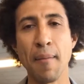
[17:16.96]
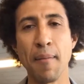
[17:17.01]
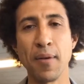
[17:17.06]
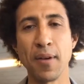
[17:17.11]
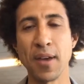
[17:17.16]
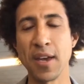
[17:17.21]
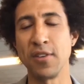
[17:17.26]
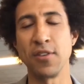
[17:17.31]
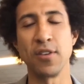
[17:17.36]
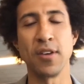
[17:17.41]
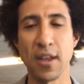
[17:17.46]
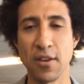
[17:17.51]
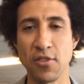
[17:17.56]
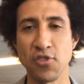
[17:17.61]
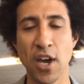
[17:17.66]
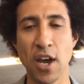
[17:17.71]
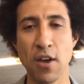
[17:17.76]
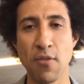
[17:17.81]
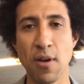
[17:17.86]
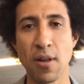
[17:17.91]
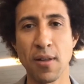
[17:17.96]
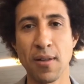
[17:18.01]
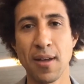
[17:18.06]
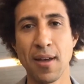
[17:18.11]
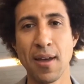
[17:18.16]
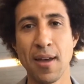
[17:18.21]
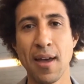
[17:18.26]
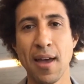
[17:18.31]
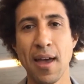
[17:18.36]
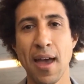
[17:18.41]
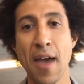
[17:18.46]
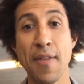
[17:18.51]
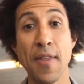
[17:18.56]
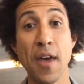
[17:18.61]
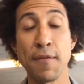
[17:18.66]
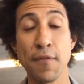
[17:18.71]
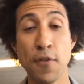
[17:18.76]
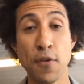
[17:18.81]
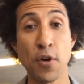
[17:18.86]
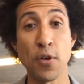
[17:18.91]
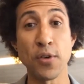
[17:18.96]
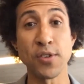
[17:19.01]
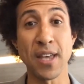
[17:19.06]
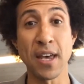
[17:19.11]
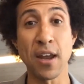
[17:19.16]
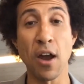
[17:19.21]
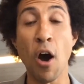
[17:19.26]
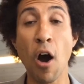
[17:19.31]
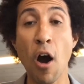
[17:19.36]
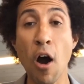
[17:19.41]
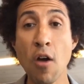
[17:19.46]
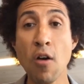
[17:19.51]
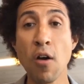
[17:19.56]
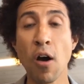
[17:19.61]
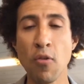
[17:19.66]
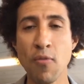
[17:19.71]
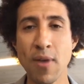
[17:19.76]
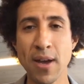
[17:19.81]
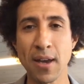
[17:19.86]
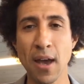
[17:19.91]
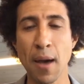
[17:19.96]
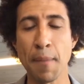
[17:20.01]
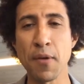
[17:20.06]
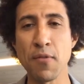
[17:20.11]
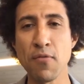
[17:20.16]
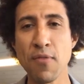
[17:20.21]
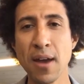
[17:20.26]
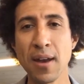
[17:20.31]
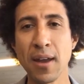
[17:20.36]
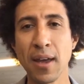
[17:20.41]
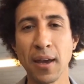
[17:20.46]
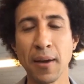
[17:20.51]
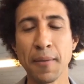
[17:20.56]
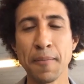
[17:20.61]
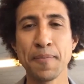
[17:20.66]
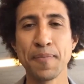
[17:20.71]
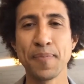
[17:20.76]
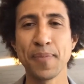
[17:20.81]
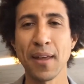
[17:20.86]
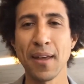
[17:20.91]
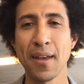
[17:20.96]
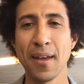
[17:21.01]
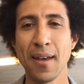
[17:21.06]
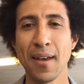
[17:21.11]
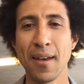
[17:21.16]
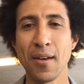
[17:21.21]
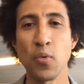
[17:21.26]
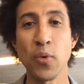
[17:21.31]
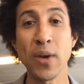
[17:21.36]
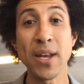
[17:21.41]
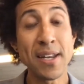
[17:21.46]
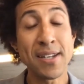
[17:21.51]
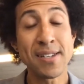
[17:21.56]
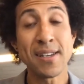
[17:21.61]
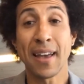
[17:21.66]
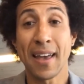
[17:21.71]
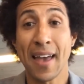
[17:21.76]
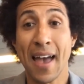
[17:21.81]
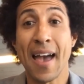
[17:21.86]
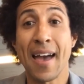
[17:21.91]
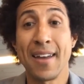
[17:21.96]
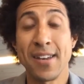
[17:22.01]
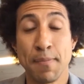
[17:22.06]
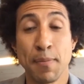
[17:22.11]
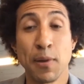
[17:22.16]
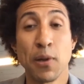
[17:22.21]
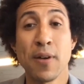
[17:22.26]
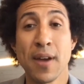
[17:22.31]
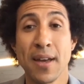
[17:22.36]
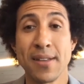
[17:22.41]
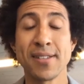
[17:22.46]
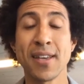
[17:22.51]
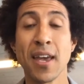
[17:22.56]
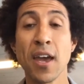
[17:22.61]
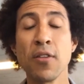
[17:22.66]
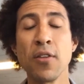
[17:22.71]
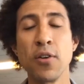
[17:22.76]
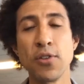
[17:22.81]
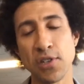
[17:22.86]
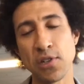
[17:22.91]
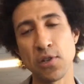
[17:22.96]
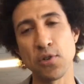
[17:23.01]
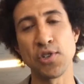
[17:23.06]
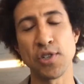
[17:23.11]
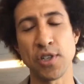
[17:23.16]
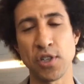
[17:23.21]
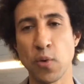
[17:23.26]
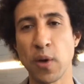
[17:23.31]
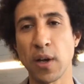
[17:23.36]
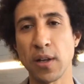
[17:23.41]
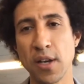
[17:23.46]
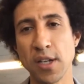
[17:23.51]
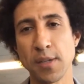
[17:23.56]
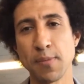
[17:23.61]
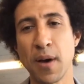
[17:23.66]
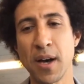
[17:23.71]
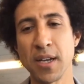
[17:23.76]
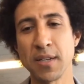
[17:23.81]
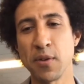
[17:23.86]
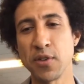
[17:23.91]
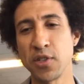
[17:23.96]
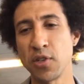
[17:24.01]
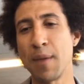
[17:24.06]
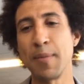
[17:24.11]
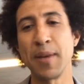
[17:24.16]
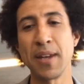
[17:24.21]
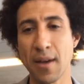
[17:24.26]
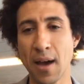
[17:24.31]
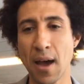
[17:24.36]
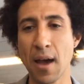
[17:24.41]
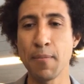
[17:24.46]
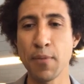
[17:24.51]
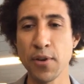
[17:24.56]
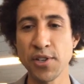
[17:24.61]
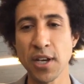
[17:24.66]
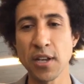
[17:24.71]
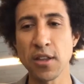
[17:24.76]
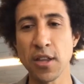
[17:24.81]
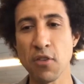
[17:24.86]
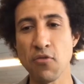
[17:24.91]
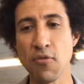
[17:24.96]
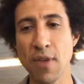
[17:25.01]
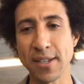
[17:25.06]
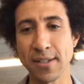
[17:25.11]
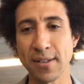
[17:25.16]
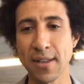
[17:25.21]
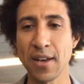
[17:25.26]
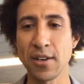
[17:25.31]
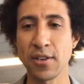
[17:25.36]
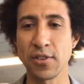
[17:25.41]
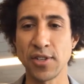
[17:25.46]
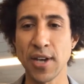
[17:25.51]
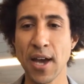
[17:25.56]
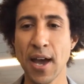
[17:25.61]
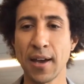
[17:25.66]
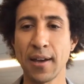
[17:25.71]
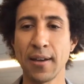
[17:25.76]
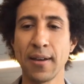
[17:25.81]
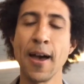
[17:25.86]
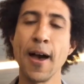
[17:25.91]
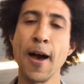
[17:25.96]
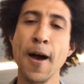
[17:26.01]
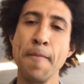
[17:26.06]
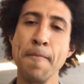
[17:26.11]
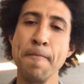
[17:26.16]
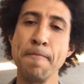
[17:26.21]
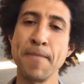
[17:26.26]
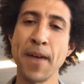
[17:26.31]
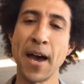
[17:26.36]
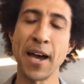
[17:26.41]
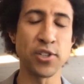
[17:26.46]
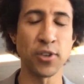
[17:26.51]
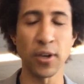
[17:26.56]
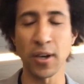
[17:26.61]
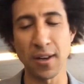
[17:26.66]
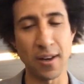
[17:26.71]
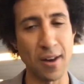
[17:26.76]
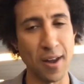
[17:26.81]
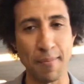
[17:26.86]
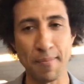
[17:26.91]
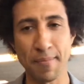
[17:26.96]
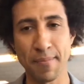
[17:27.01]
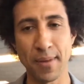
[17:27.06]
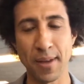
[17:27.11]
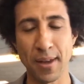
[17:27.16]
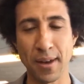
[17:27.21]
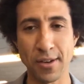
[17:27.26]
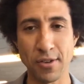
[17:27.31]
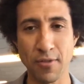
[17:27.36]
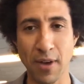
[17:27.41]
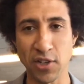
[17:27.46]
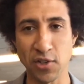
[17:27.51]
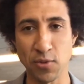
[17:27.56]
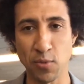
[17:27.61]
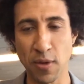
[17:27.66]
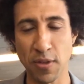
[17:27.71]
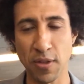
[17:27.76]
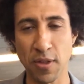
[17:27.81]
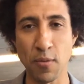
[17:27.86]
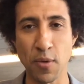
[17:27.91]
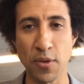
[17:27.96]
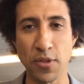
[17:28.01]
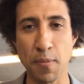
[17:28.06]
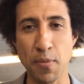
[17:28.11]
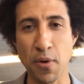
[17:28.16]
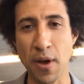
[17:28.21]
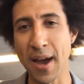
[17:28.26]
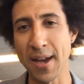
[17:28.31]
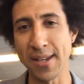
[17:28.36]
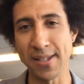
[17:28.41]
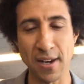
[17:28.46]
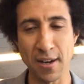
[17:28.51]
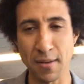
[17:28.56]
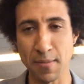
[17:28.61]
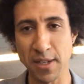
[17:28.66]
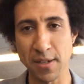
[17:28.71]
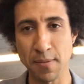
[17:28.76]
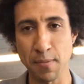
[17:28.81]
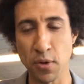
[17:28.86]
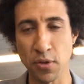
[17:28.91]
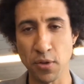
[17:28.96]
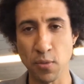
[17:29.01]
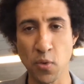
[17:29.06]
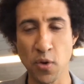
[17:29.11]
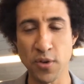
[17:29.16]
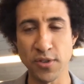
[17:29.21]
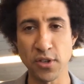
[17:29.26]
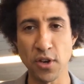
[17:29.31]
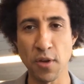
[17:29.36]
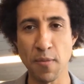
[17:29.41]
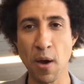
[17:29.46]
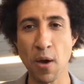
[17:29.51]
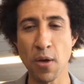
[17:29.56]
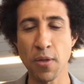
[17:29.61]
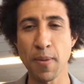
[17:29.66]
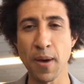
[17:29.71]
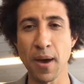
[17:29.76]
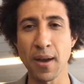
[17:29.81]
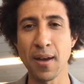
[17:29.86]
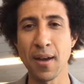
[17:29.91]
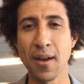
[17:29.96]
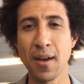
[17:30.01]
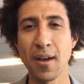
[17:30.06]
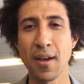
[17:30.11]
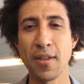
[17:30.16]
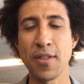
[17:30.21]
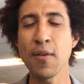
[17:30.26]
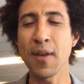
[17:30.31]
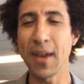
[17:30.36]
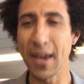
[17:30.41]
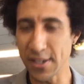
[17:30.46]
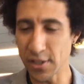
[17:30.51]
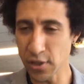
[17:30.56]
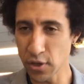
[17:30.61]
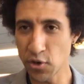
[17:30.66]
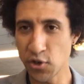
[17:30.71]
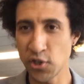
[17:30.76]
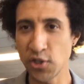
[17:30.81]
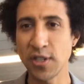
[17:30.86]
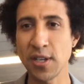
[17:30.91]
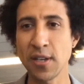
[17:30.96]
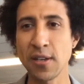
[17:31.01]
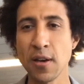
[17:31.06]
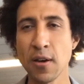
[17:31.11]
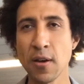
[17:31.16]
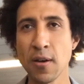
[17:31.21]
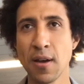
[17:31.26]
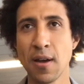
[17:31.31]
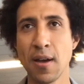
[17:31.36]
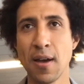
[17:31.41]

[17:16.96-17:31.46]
in general. And then for those that are already up and running, we need to deploy and scale those solutions as quickly as possible. So, I mean, I appreciate that you're raising that, Jack. I took it in a direction with the prize. I didn't mean to put words in your mouth, but there is an urgency here.